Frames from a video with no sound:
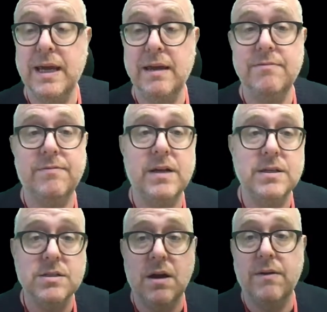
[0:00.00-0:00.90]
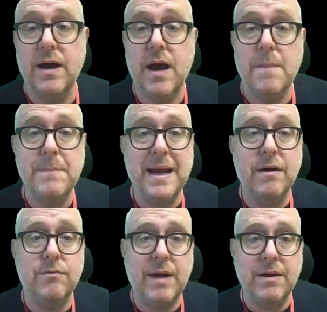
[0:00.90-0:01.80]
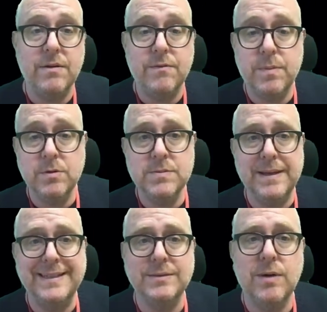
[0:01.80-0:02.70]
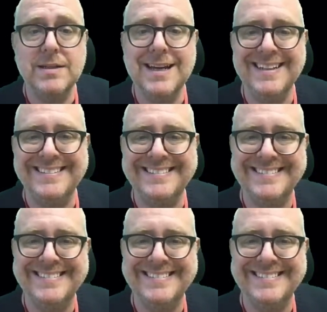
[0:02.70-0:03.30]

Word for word: give uh, Sarah a big round of applause, please? Well done.